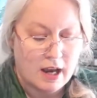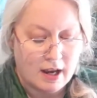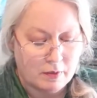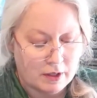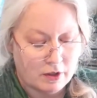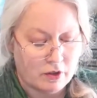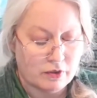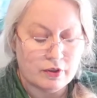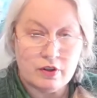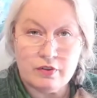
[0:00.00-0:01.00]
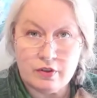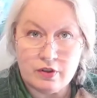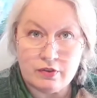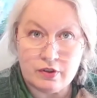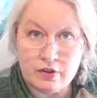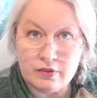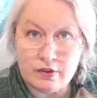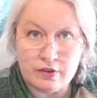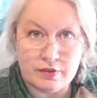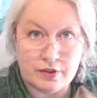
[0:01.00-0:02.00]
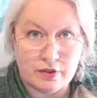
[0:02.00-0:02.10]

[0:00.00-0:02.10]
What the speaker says: I went over and over and over and over and over and